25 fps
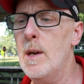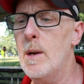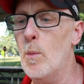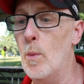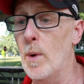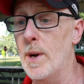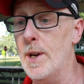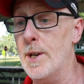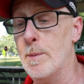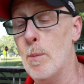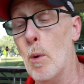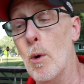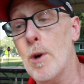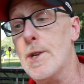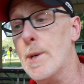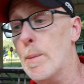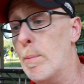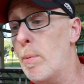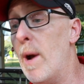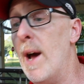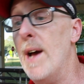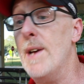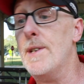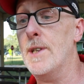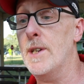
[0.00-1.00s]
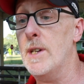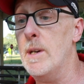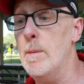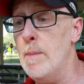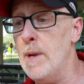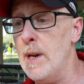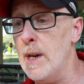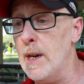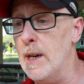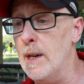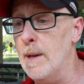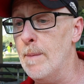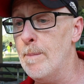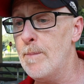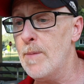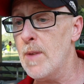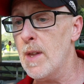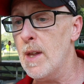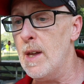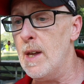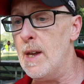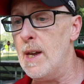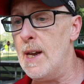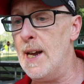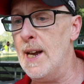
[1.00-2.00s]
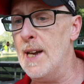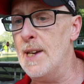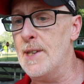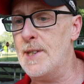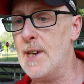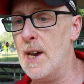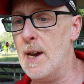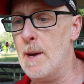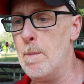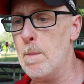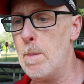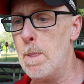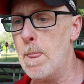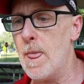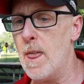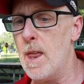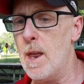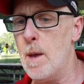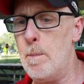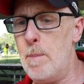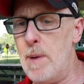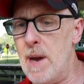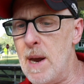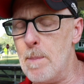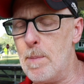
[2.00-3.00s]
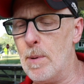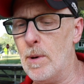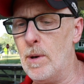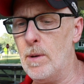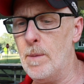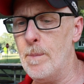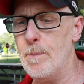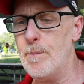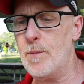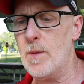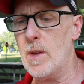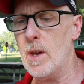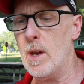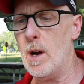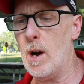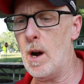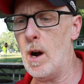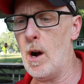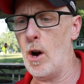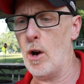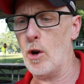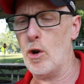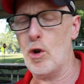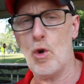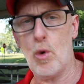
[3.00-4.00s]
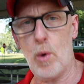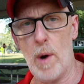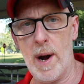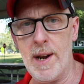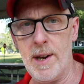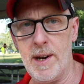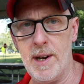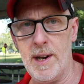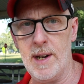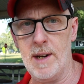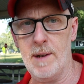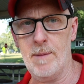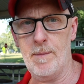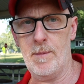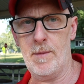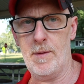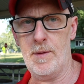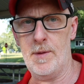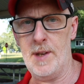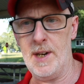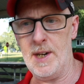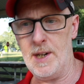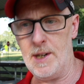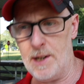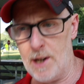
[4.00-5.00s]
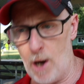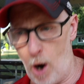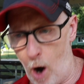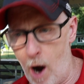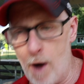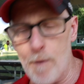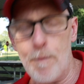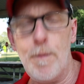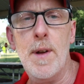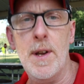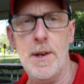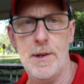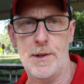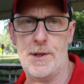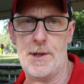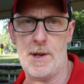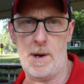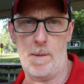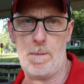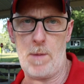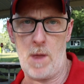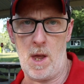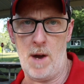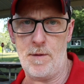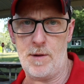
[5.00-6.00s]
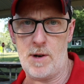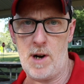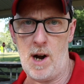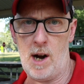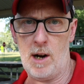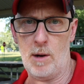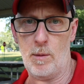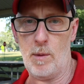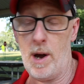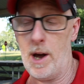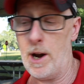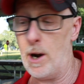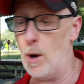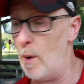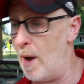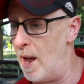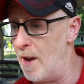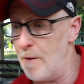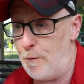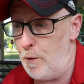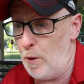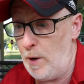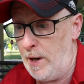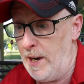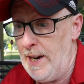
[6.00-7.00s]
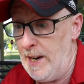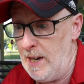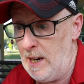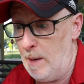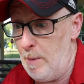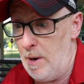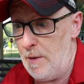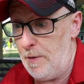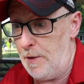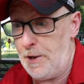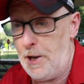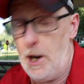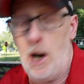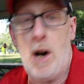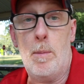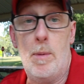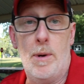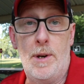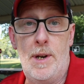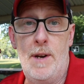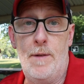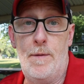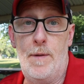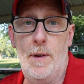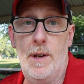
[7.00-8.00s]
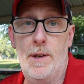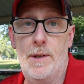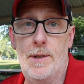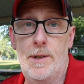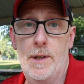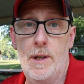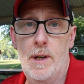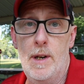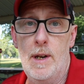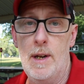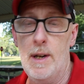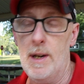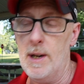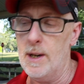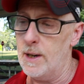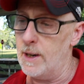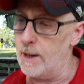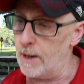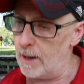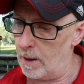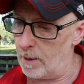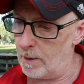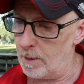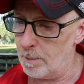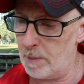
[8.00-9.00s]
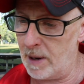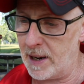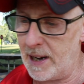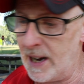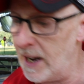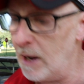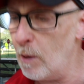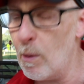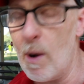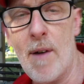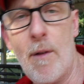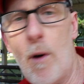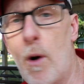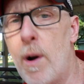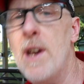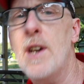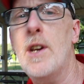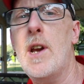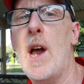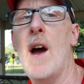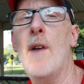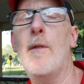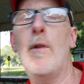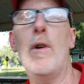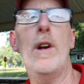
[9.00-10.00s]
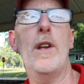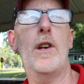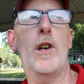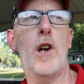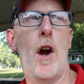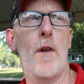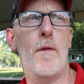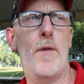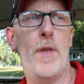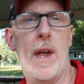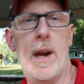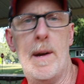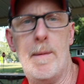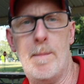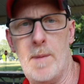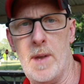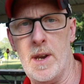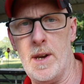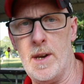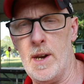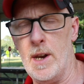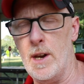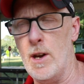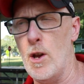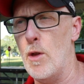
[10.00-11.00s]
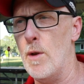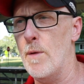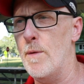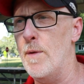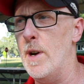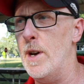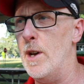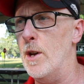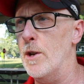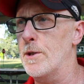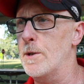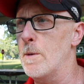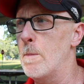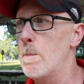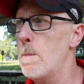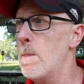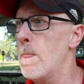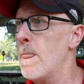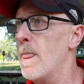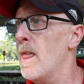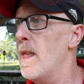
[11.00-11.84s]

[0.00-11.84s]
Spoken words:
What is more surprising to me is that people are crediting the offense of Colorado and forgetting about the terrible defense. But anyway, I've already covered that in other videos.